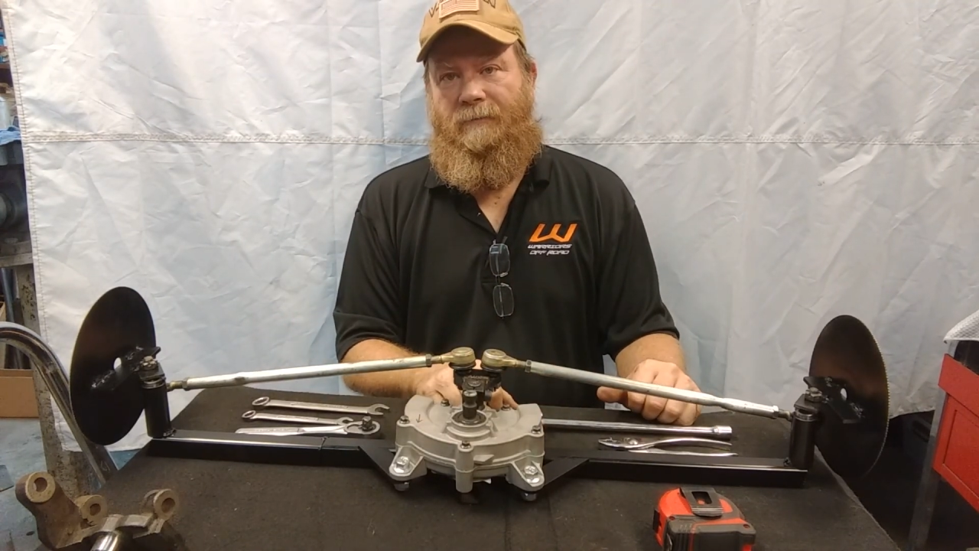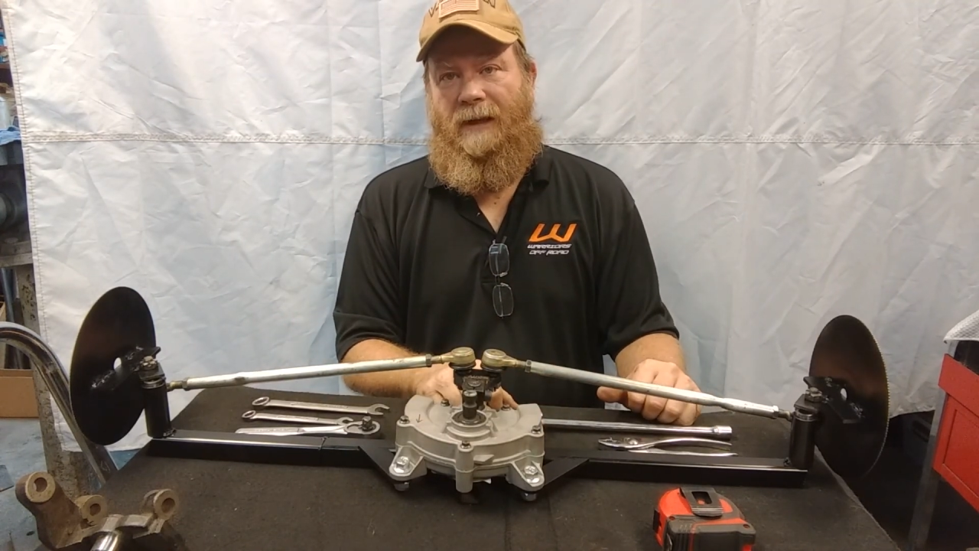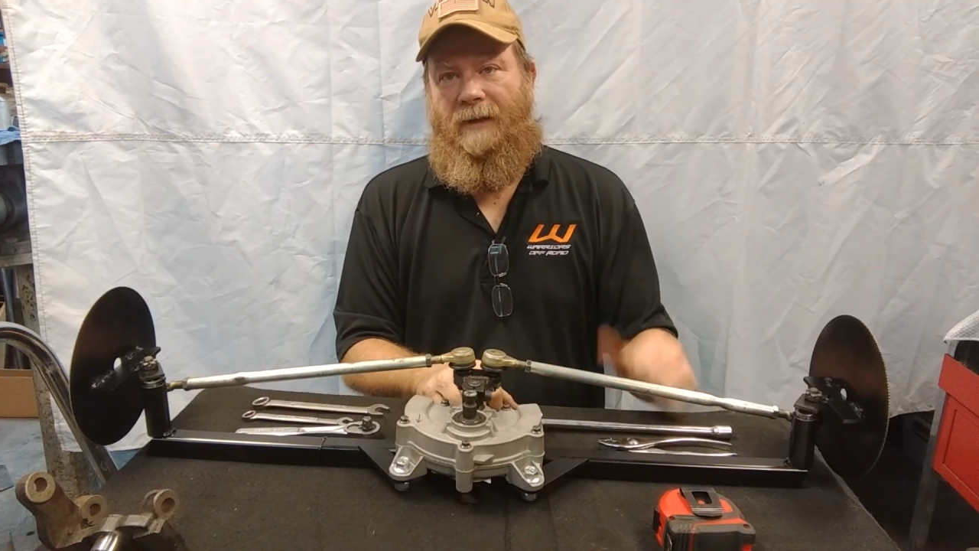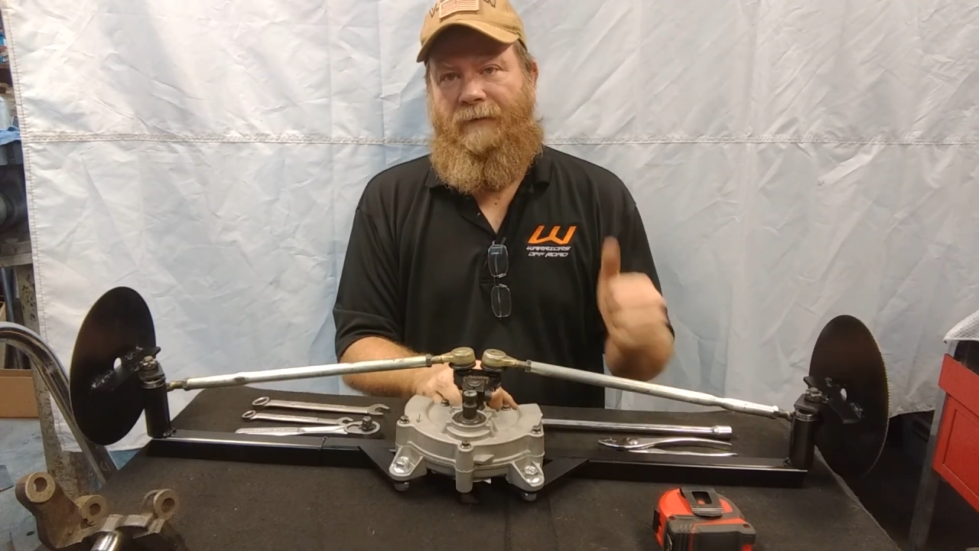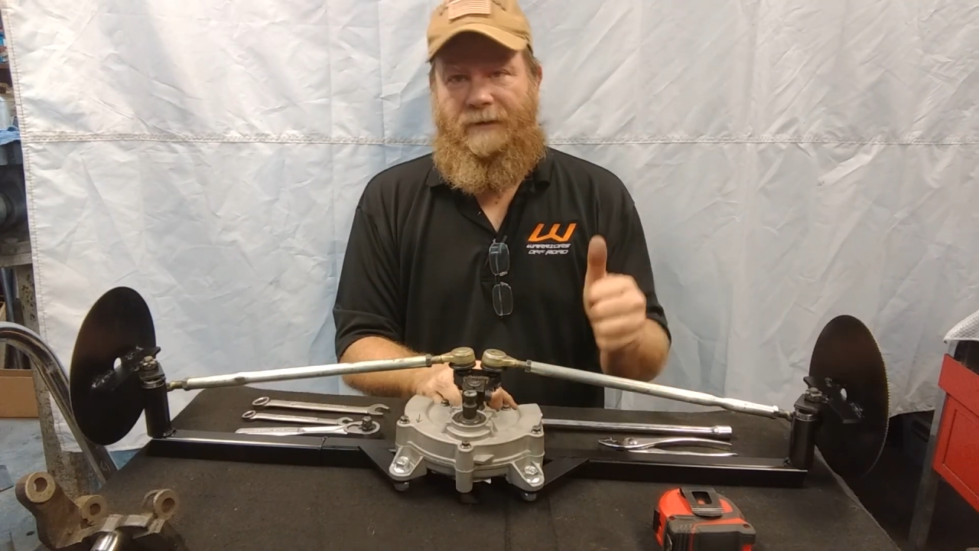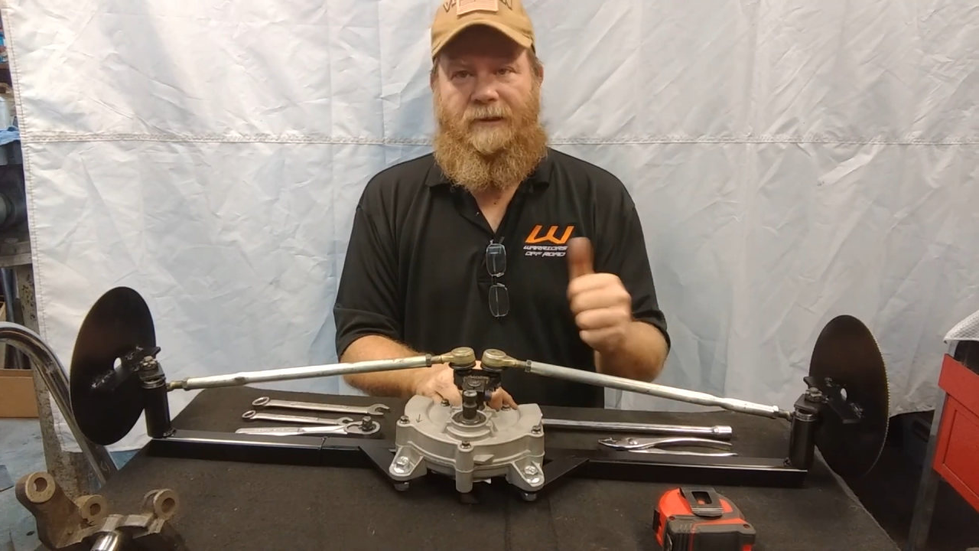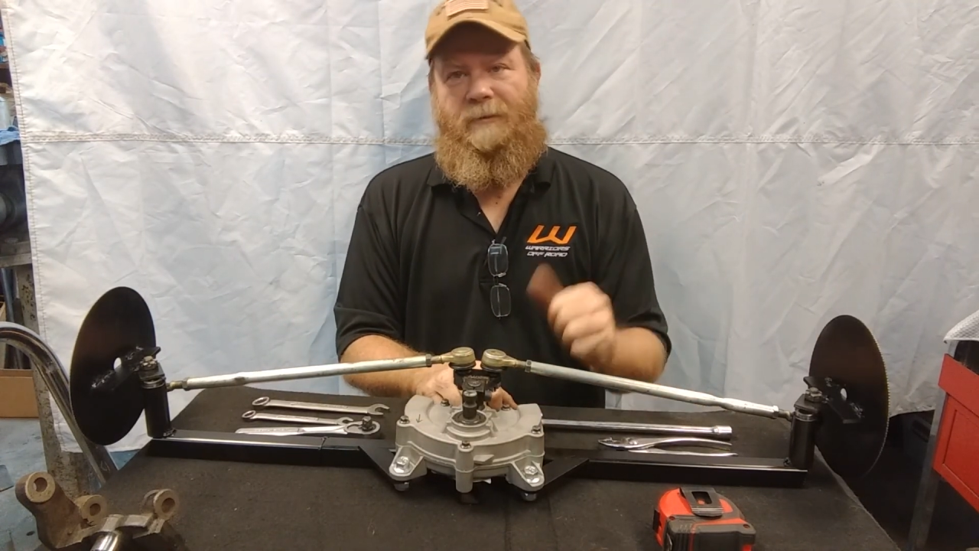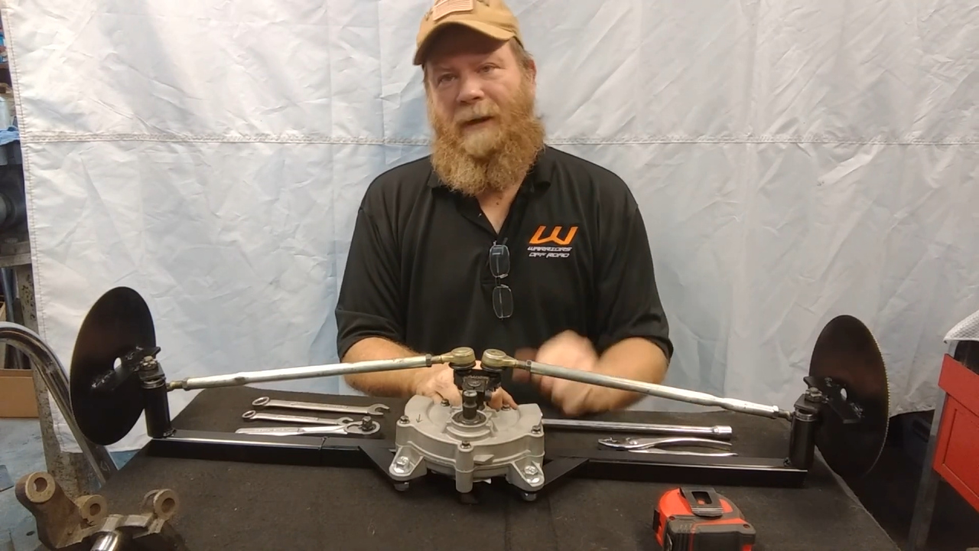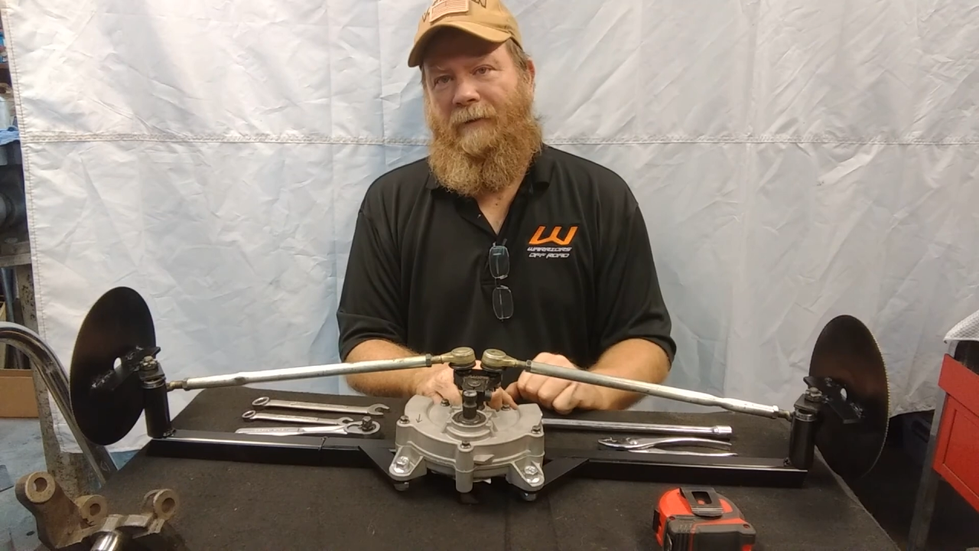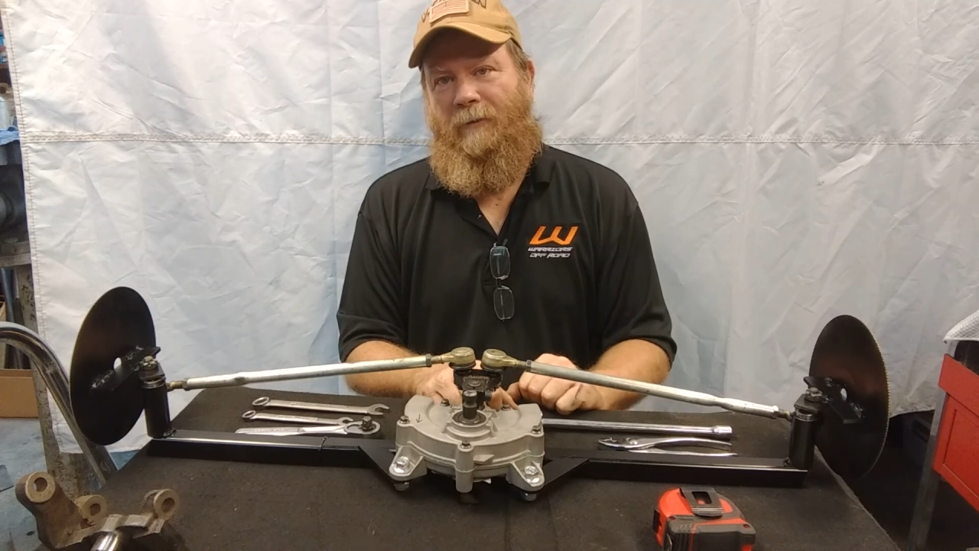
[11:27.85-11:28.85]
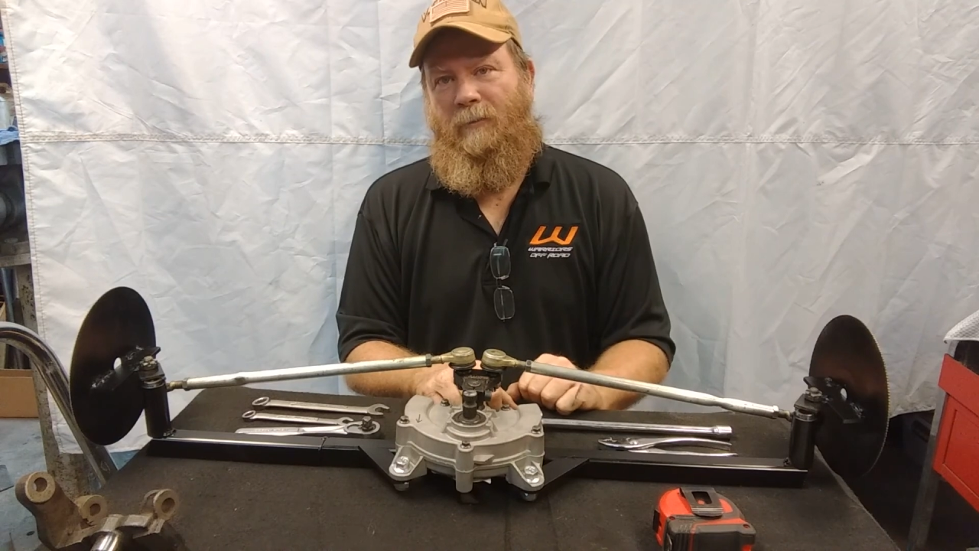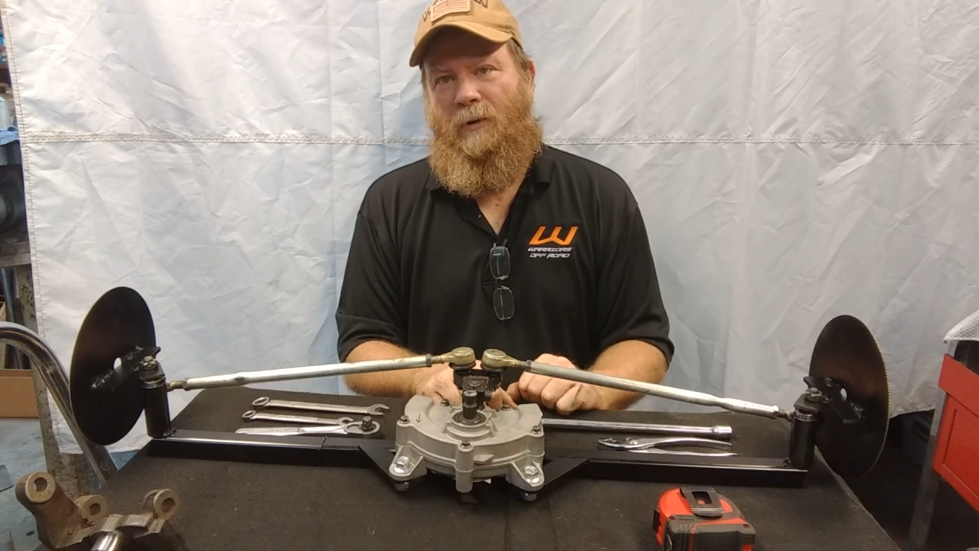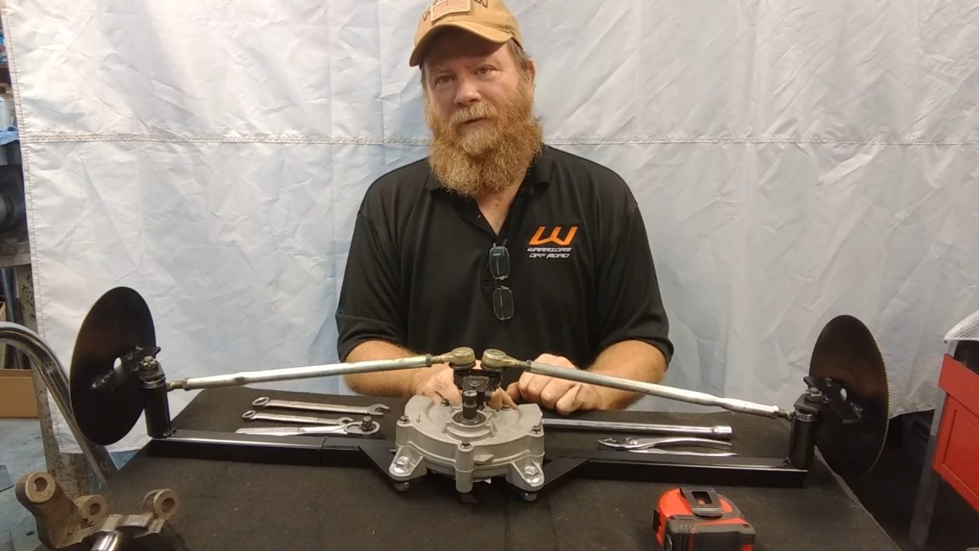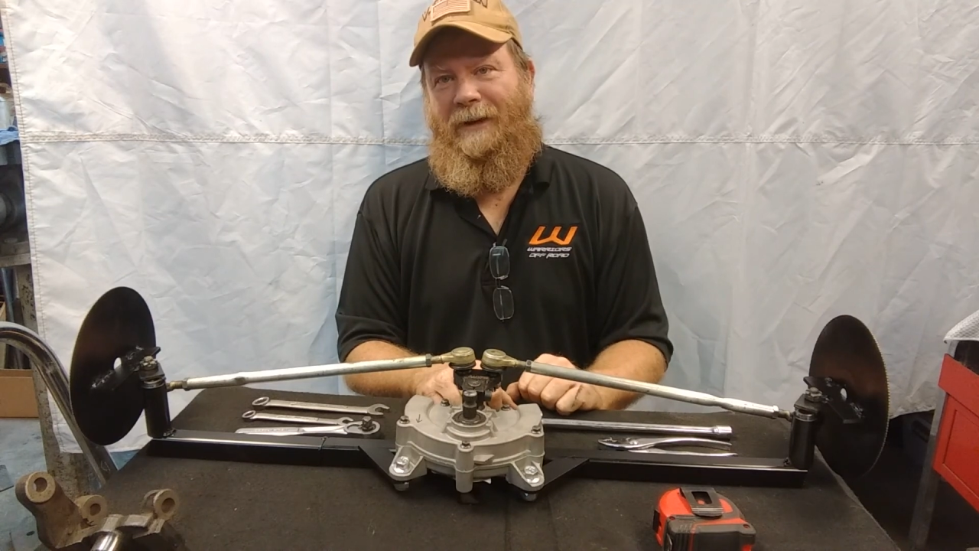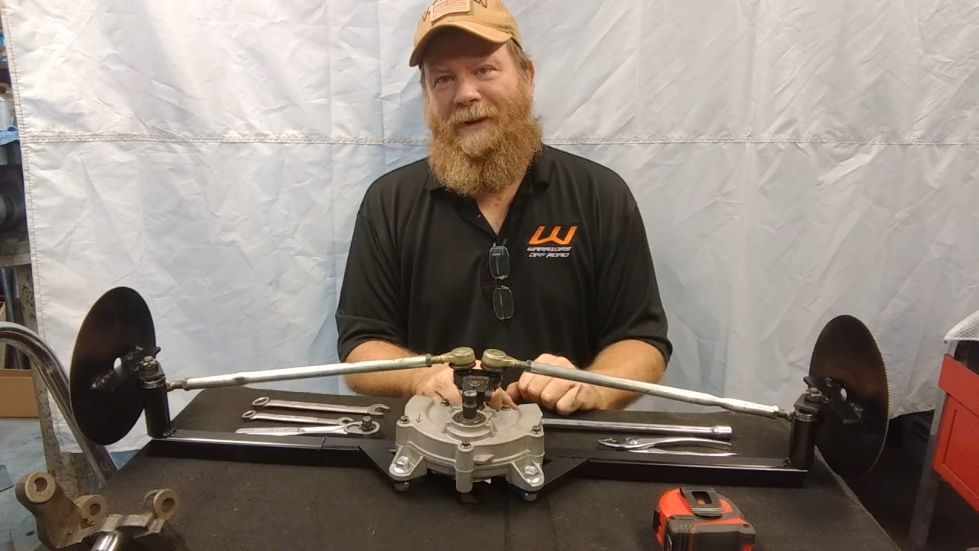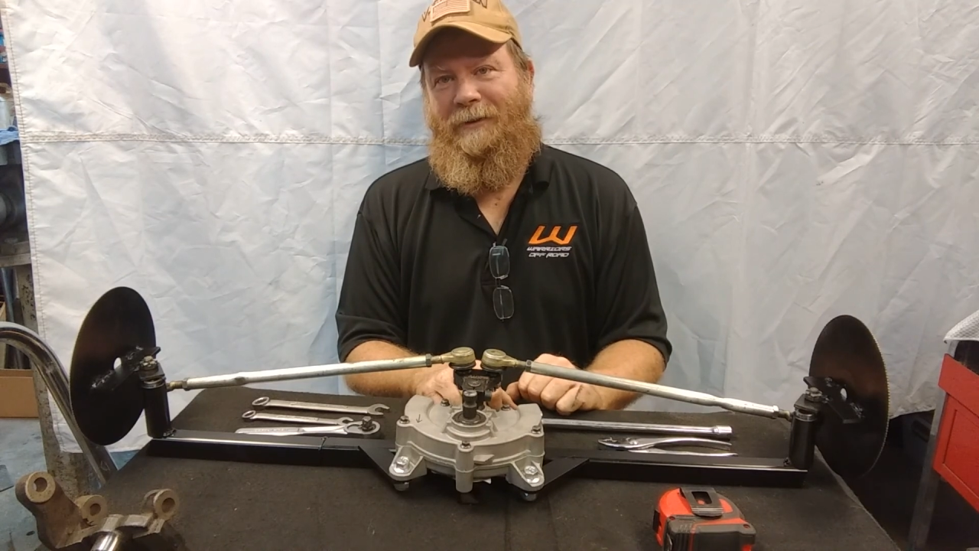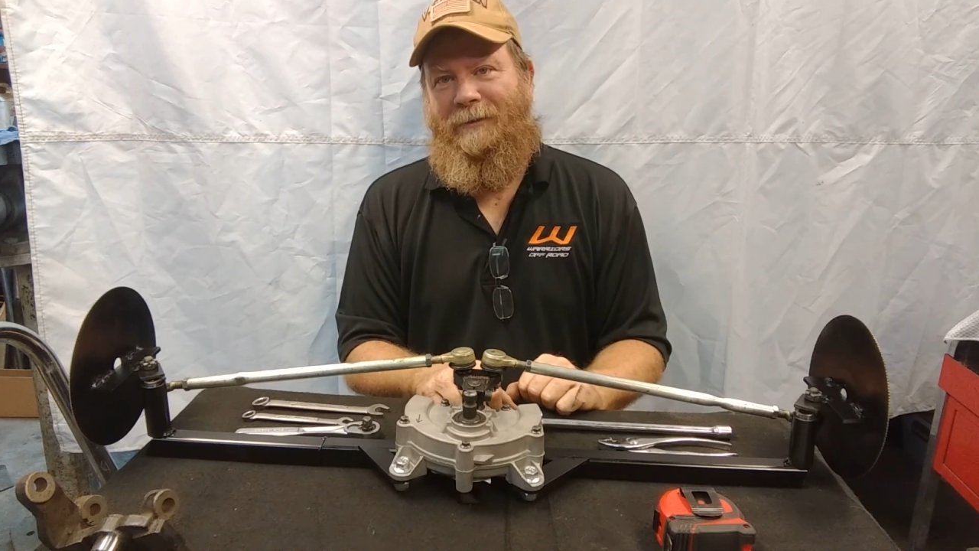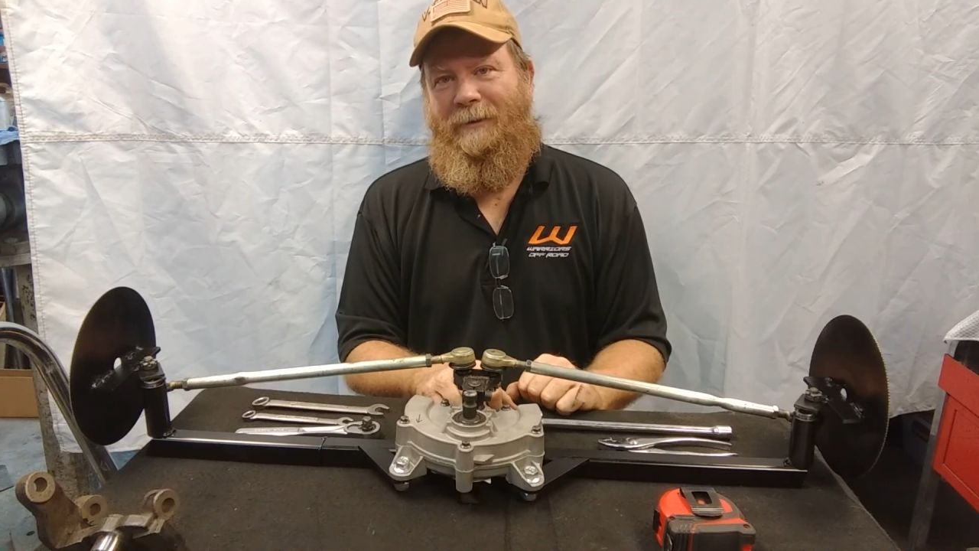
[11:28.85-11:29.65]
and visit us back for more videos,